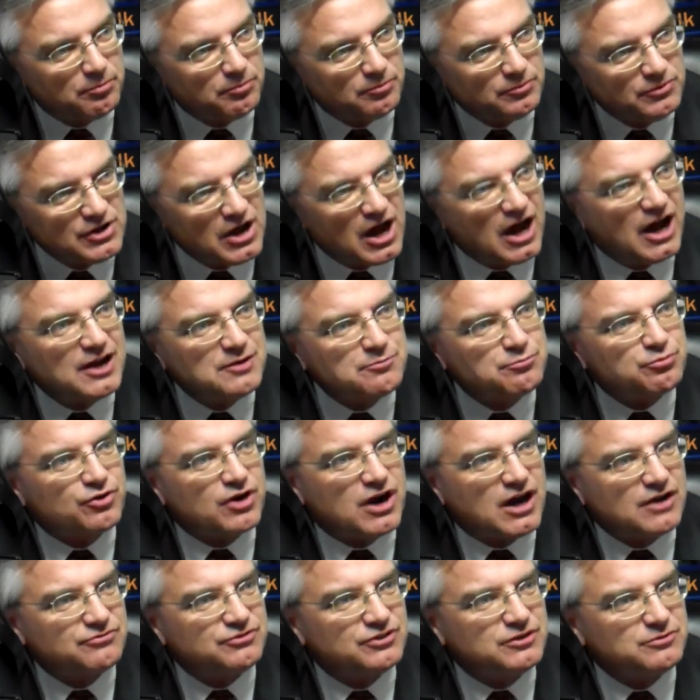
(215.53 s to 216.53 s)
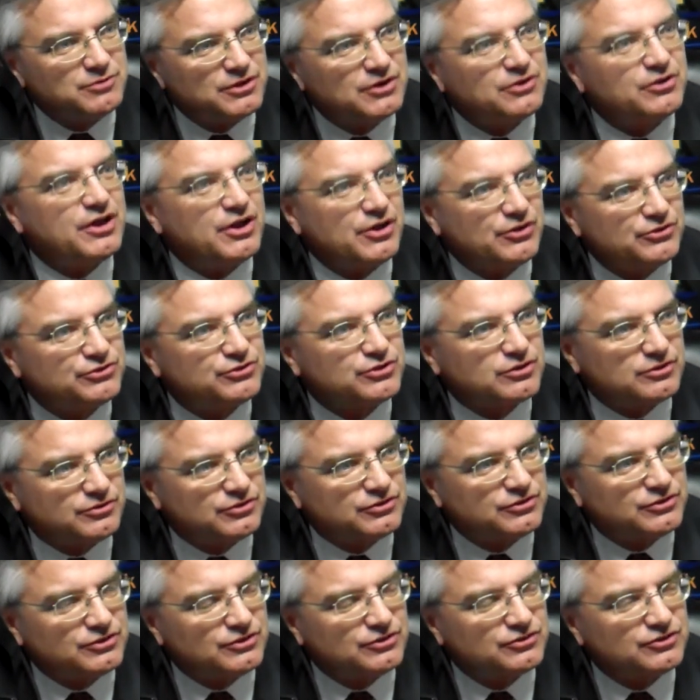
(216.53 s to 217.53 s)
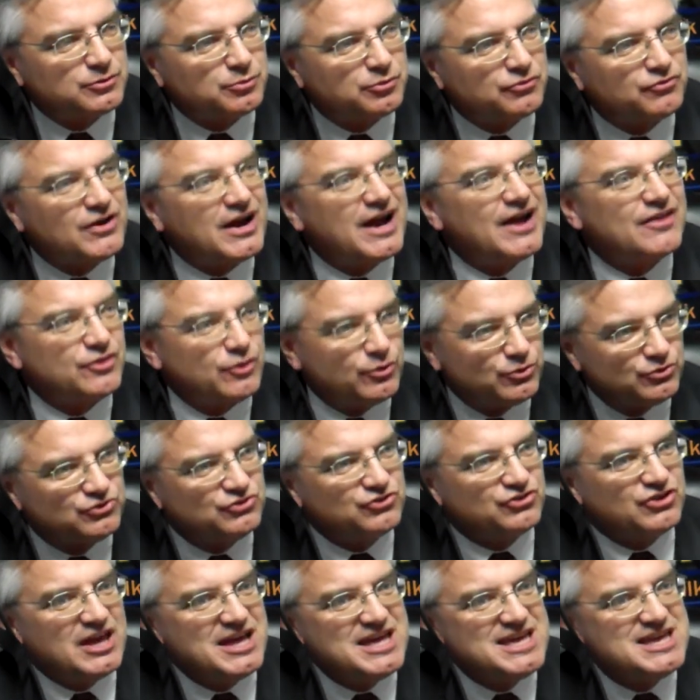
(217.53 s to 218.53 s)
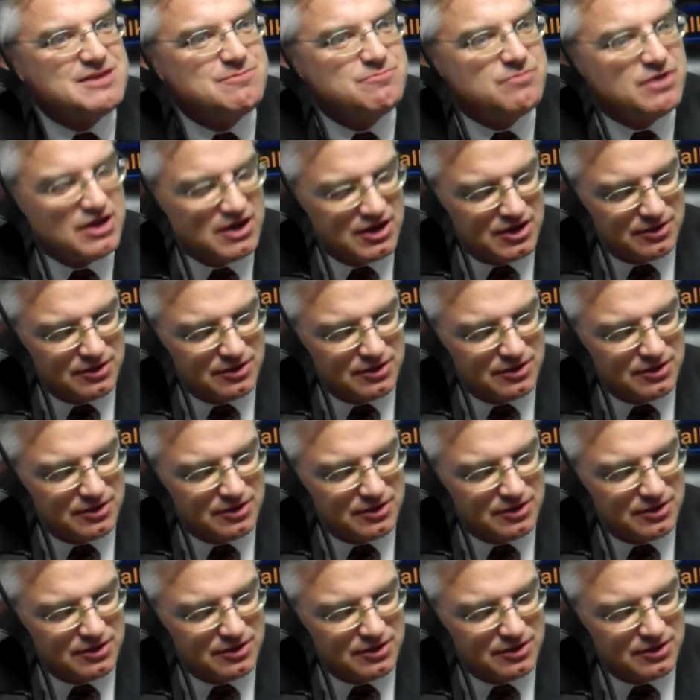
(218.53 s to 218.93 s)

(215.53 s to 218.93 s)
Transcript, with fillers: nonprofit mental health services to provide those same